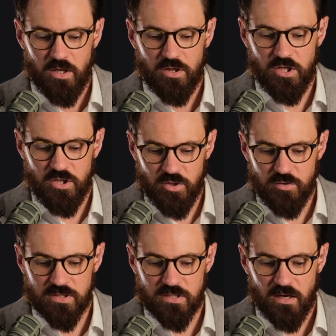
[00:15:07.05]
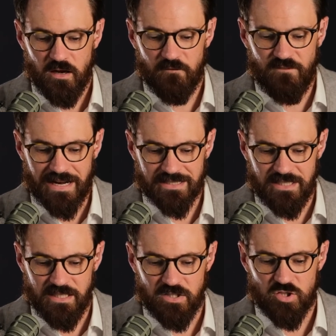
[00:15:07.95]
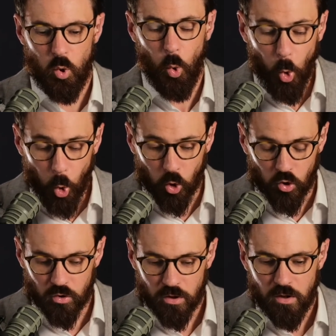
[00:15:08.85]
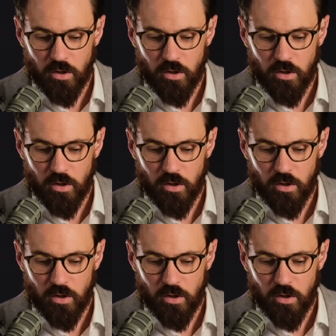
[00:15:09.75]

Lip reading: the use of vaccines or